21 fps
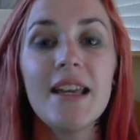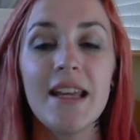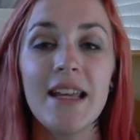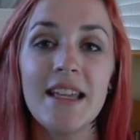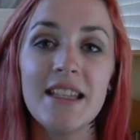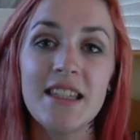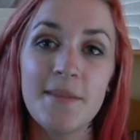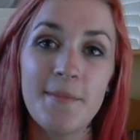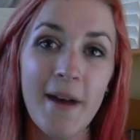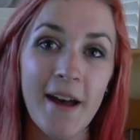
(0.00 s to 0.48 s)

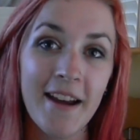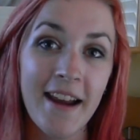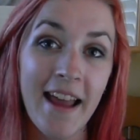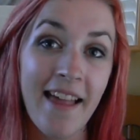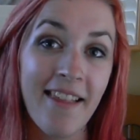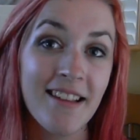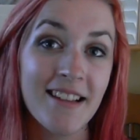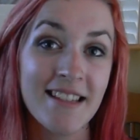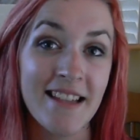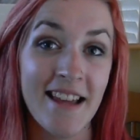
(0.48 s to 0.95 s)
It's about
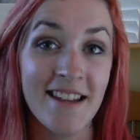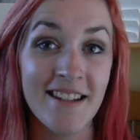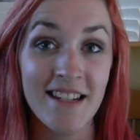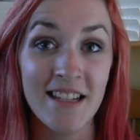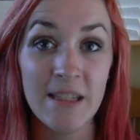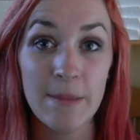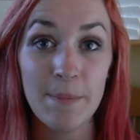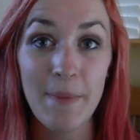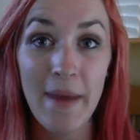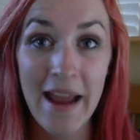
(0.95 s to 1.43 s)

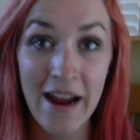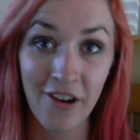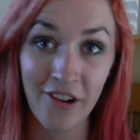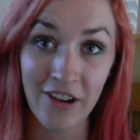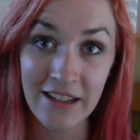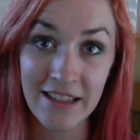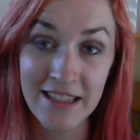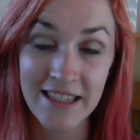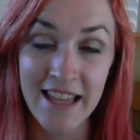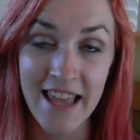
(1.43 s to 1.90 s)
Alexander's
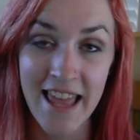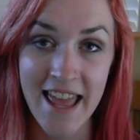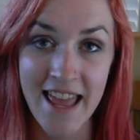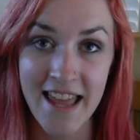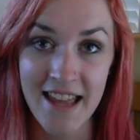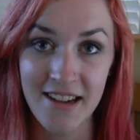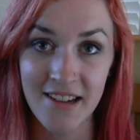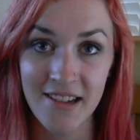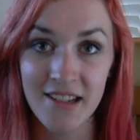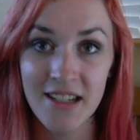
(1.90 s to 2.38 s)
parents,
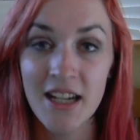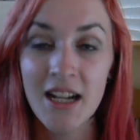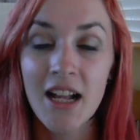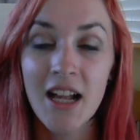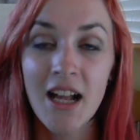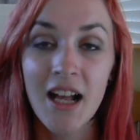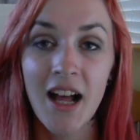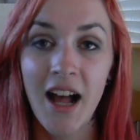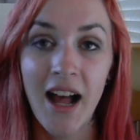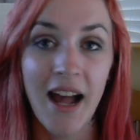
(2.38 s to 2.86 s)
and
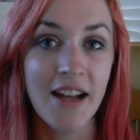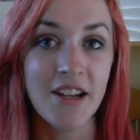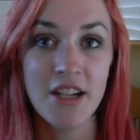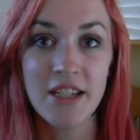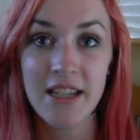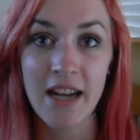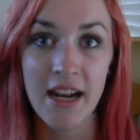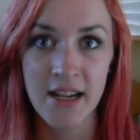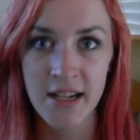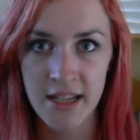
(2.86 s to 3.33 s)
I
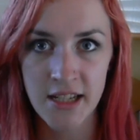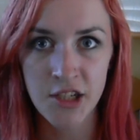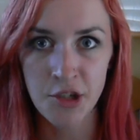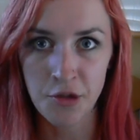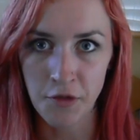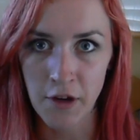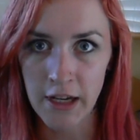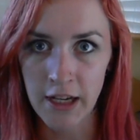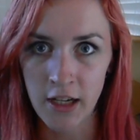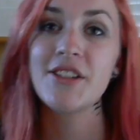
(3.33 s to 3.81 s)
just, I need to
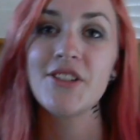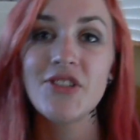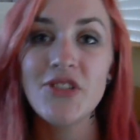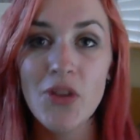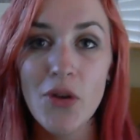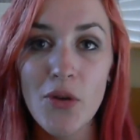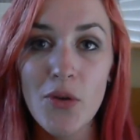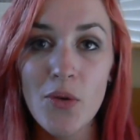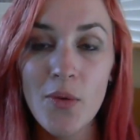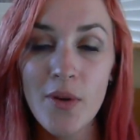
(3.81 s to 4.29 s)
read it.
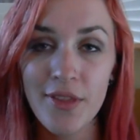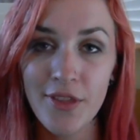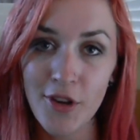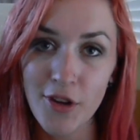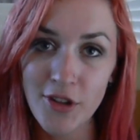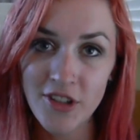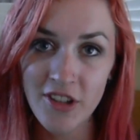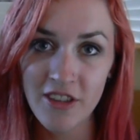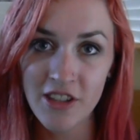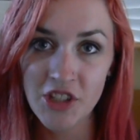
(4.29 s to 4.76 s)
So
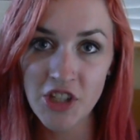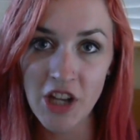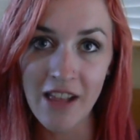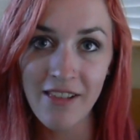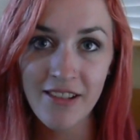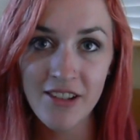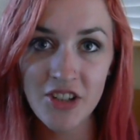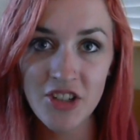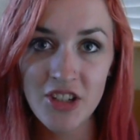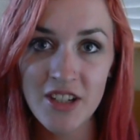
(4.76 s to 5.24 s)
those are the
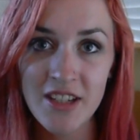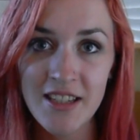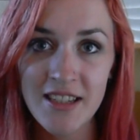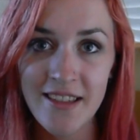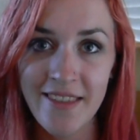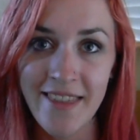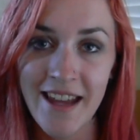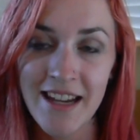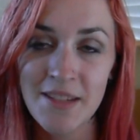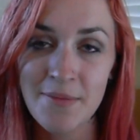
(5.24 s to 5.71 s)
challenges.
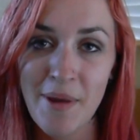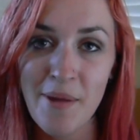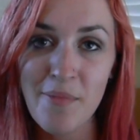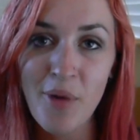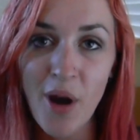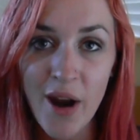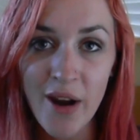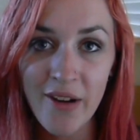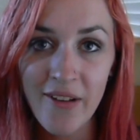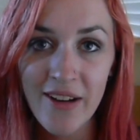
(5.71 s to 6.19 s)
That is my
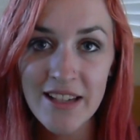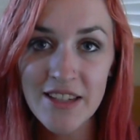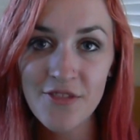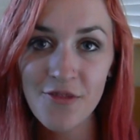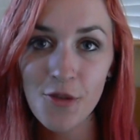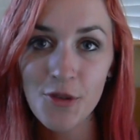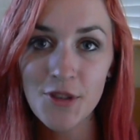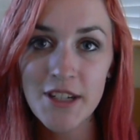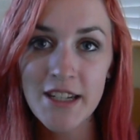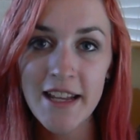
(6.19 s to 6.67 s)
progress
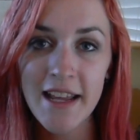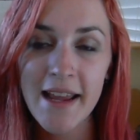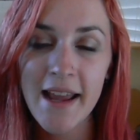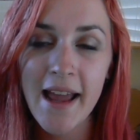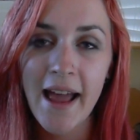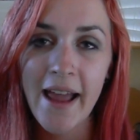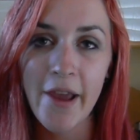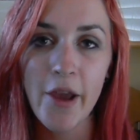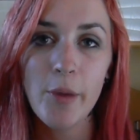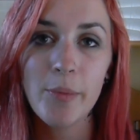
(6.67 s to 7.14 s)
for today.
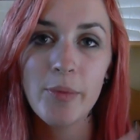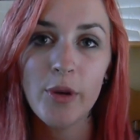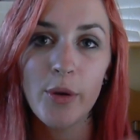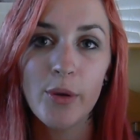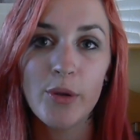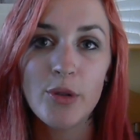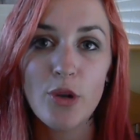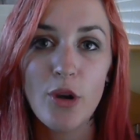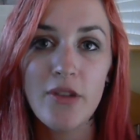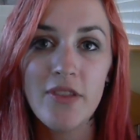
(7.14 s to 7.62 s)
I hope you
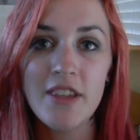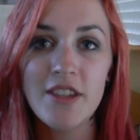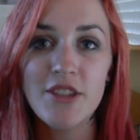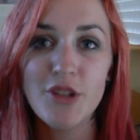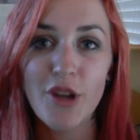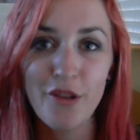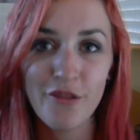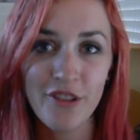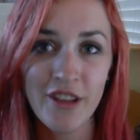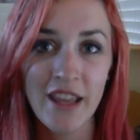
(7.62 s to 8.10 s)
enjoyed this.
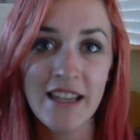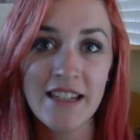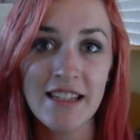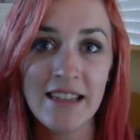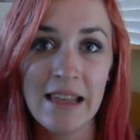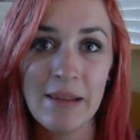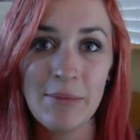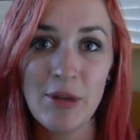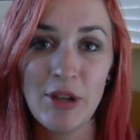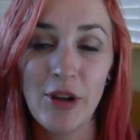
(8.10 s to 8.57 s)
Don't forget to
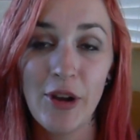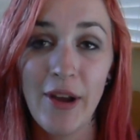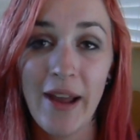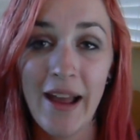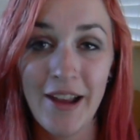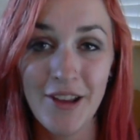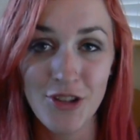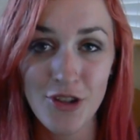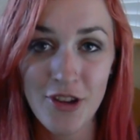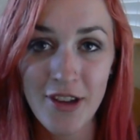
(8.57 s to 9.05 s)
let me know
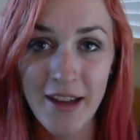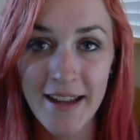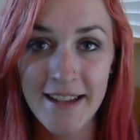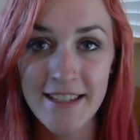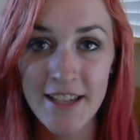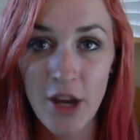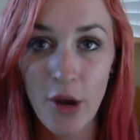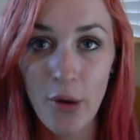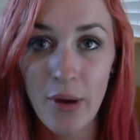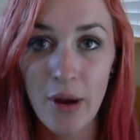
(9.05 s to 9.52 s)
how you
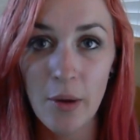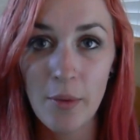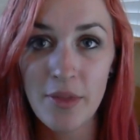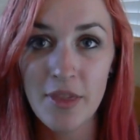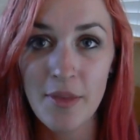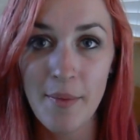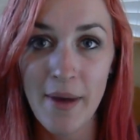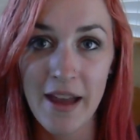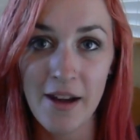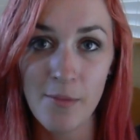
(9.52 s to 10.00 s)
guys are going with
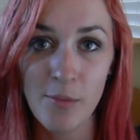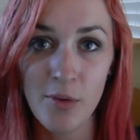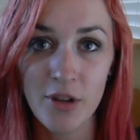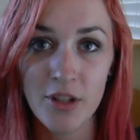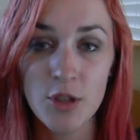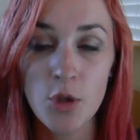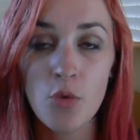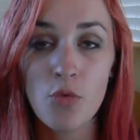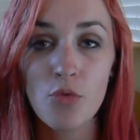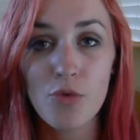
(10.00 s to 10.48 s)
the Bout of
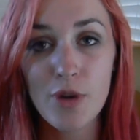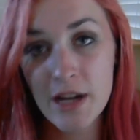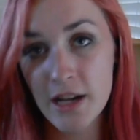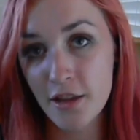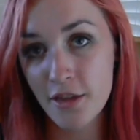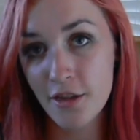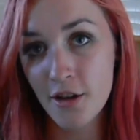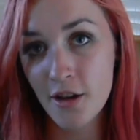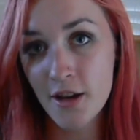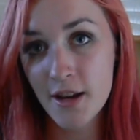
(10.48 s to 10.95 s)
Books
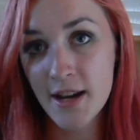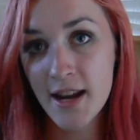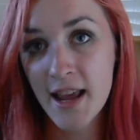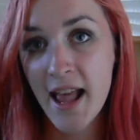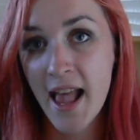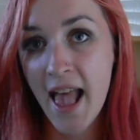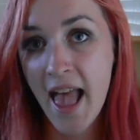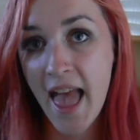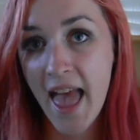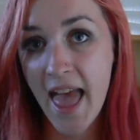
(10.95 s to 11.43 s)
readathon,
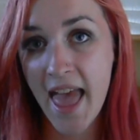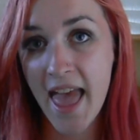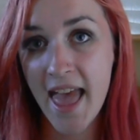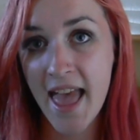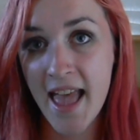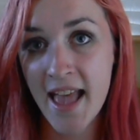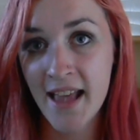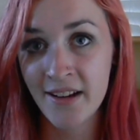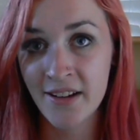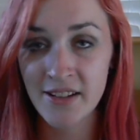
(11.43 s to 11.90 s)

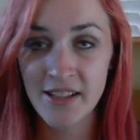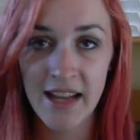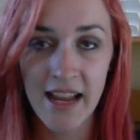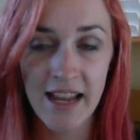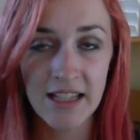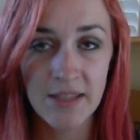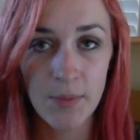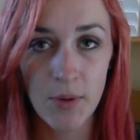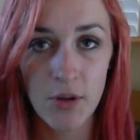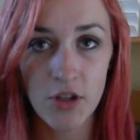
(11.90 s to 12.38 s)
and
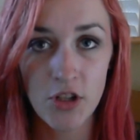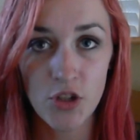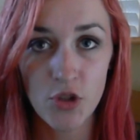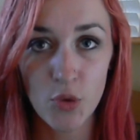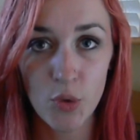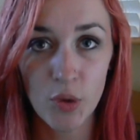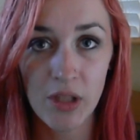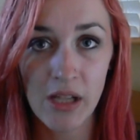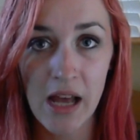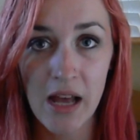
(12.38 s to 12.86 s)
as per
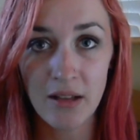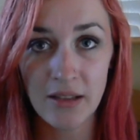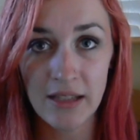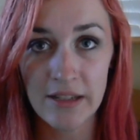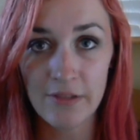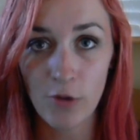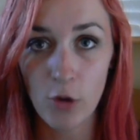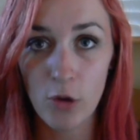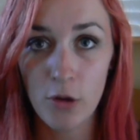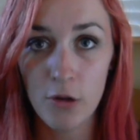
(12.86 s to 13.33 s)
usual I'll
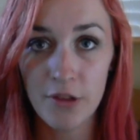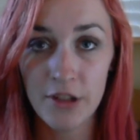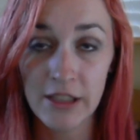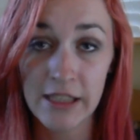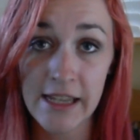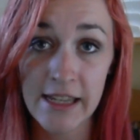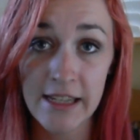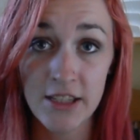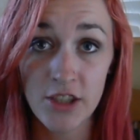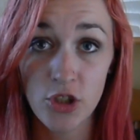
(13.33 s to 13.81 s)
leave all the
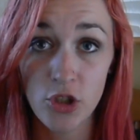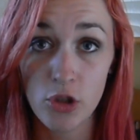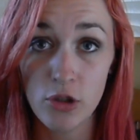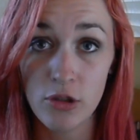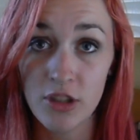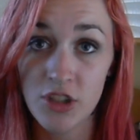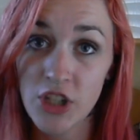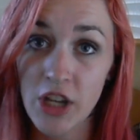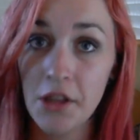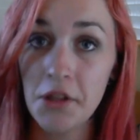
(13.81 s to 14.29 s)
links to
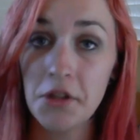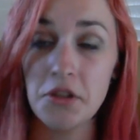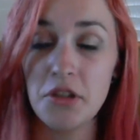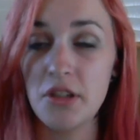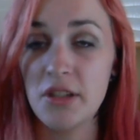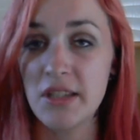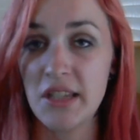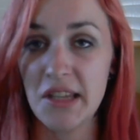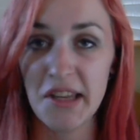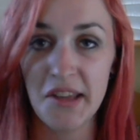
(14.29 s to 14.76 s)
the
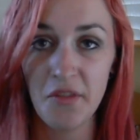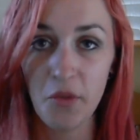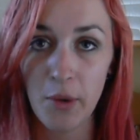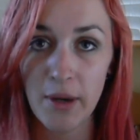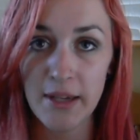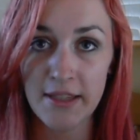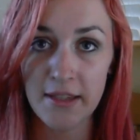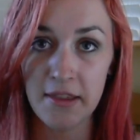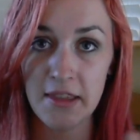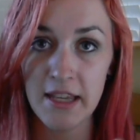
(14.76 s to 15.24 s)
challenges and
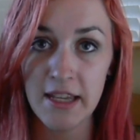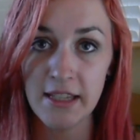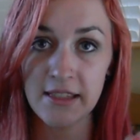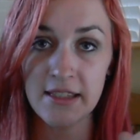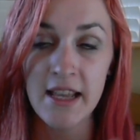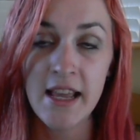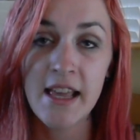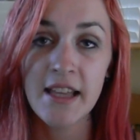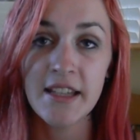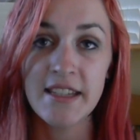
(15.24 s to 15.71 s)
giveaways and things
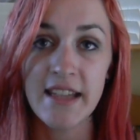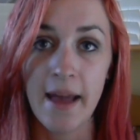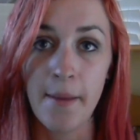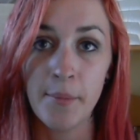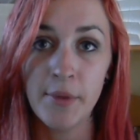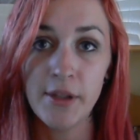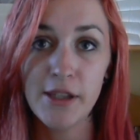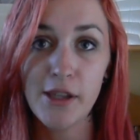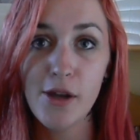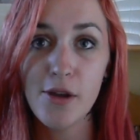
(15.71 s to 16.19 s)
down
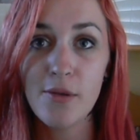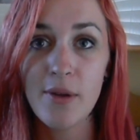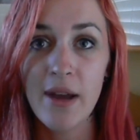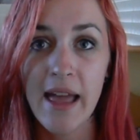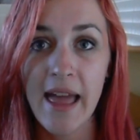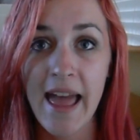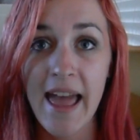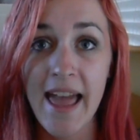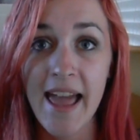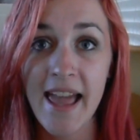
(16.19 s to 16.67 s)
below,
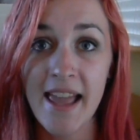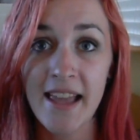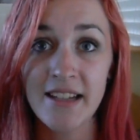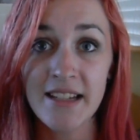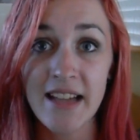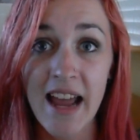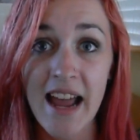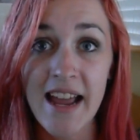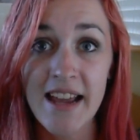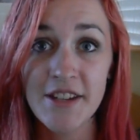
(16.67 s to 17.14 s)

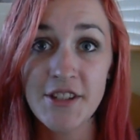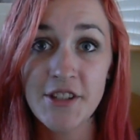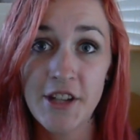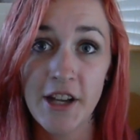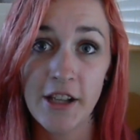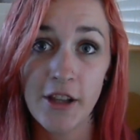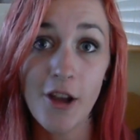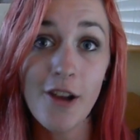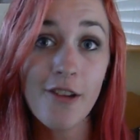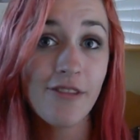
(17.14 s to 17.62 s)
and I
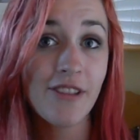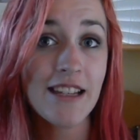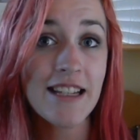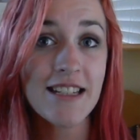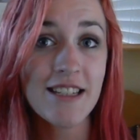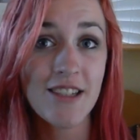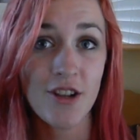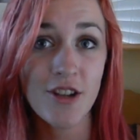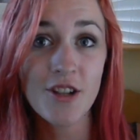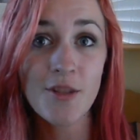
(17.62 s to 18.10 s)
shall hopefully
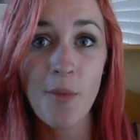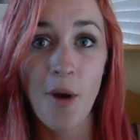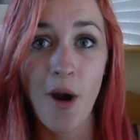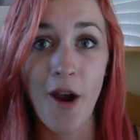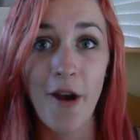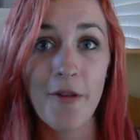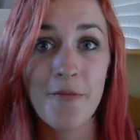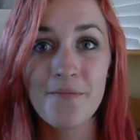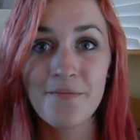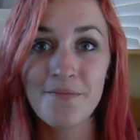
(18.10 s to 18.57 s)
see you tomorrow.